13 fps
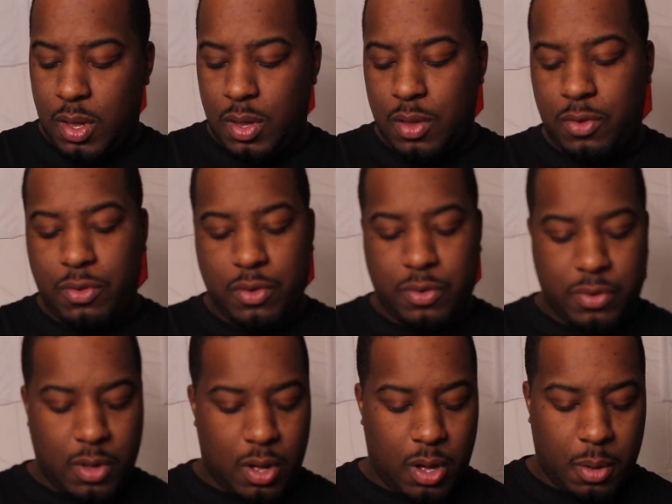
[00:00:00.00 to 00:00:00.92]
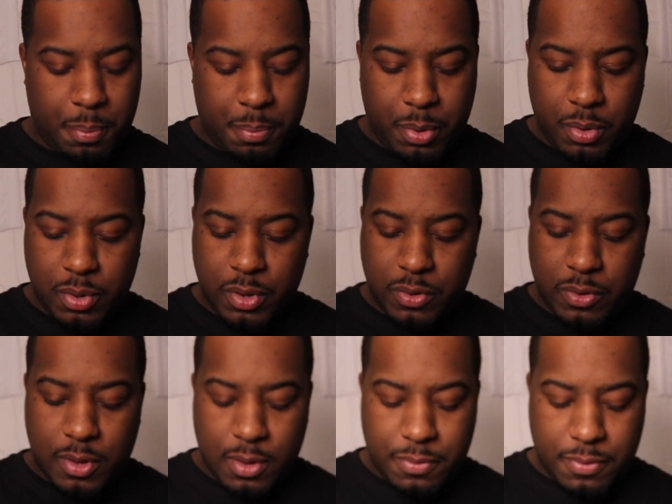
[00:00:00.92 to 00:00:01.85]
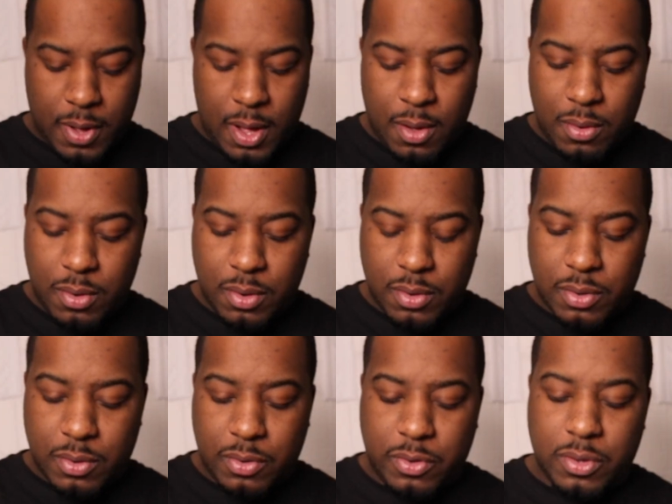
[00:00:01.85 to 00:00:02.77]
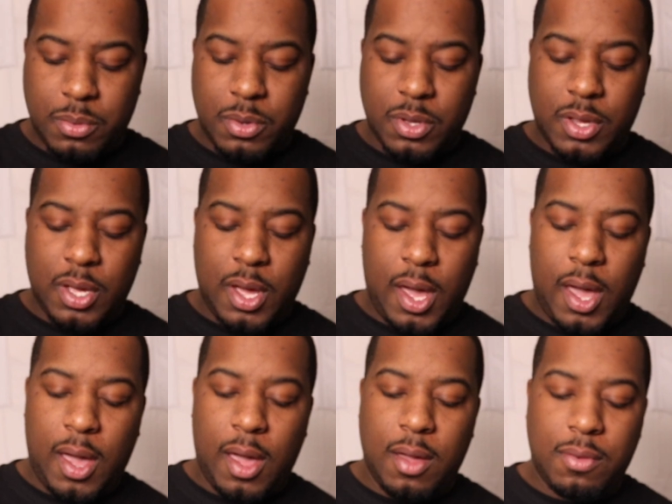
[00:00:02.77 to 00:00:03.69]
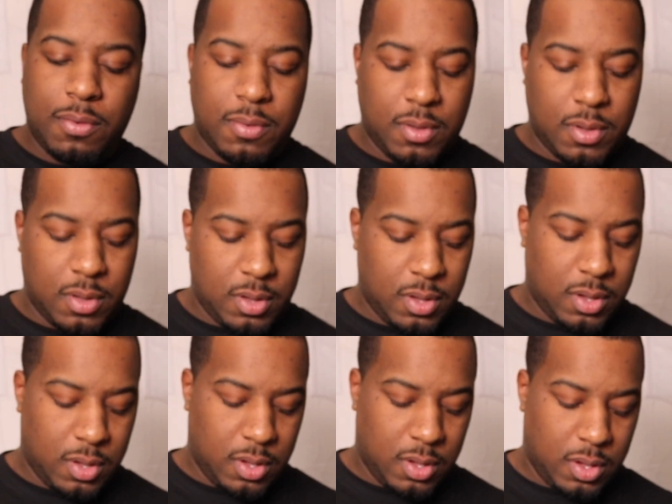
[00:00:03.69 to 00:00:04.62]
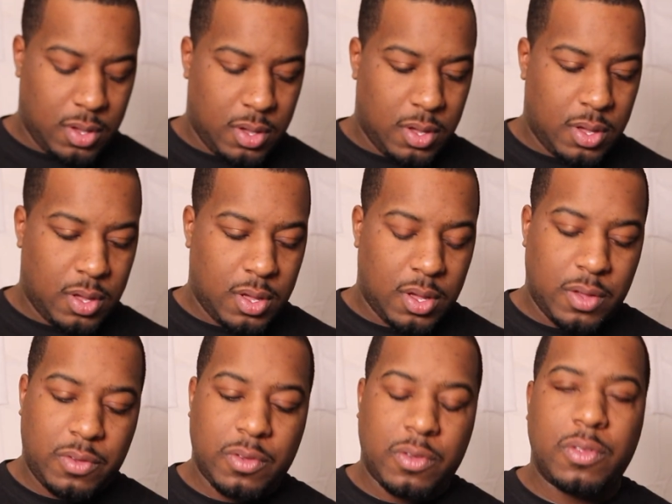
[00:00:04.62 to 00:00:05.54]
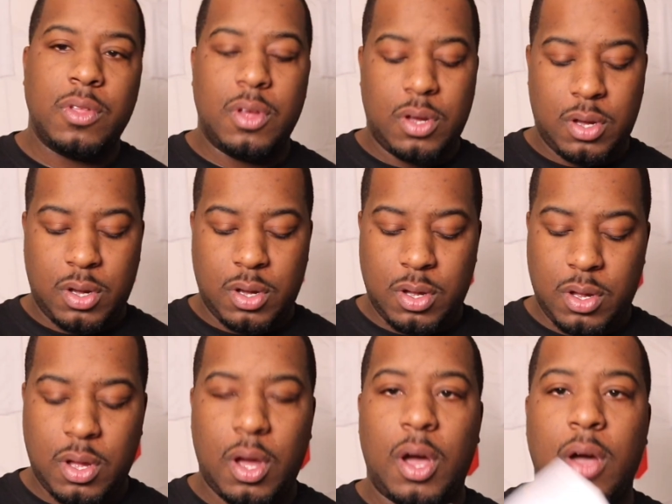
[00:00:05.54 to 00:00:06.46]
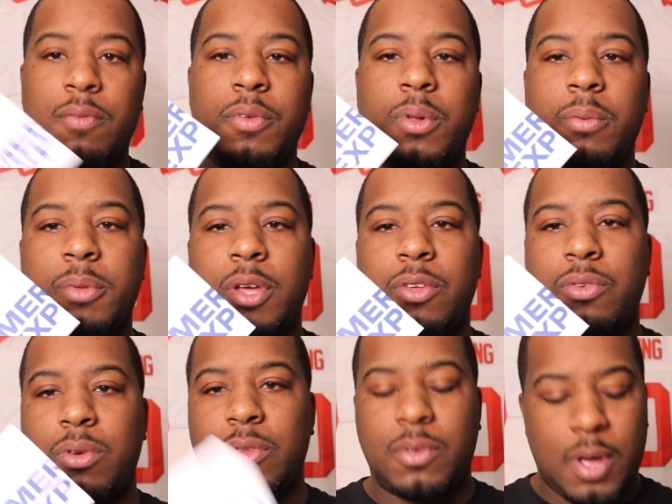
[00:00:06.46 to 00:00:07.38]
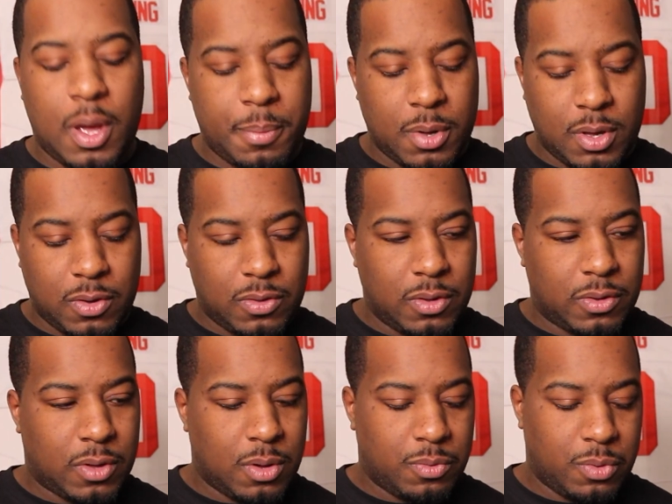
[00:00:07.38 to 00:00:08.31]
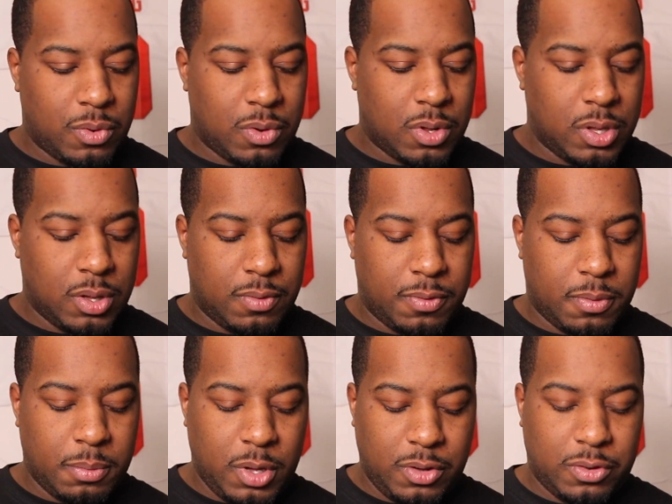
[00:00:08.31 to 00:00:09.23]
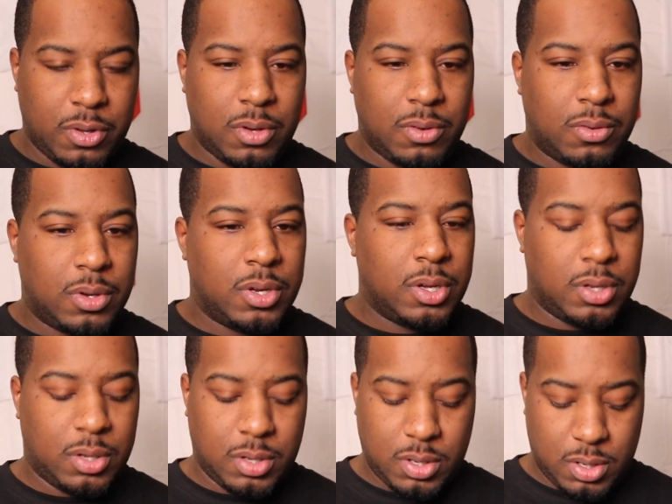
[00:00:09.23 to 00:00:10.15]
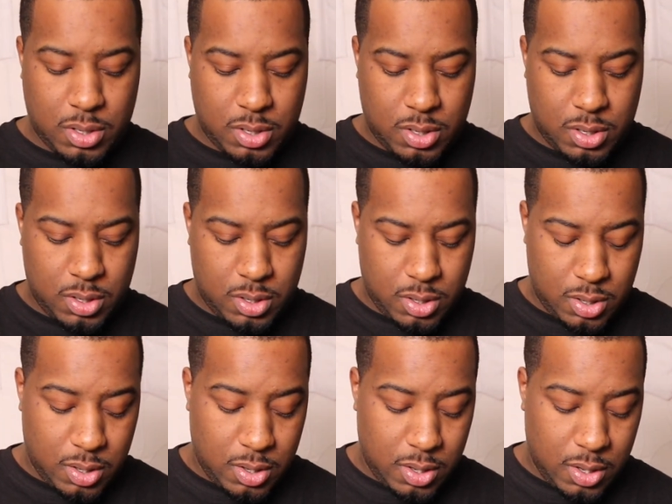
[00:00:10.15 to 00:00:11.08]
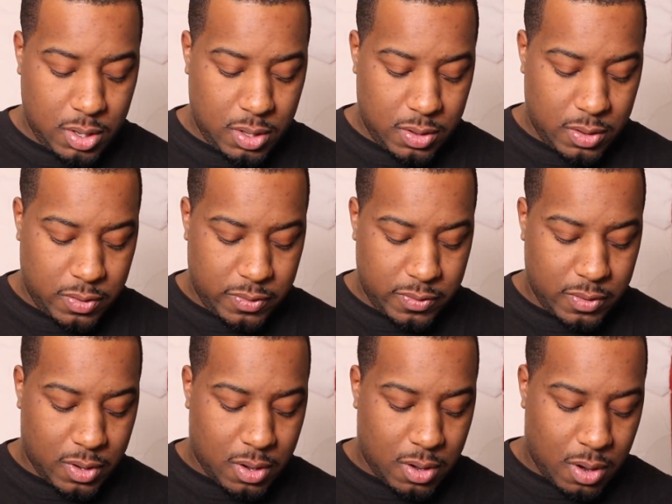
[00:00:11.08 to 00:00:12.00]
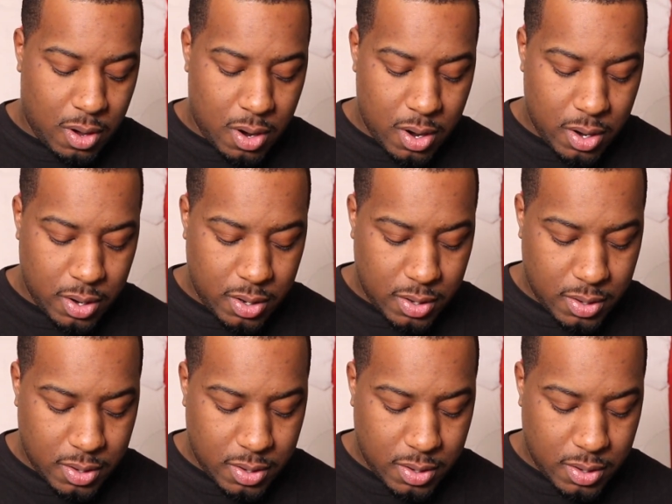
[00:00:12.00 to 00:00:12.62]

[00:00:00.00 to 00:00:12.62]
let's just uh, pull this stuff out see what they have this is the envelope that's on top I guess this comes with all the information on it this is the card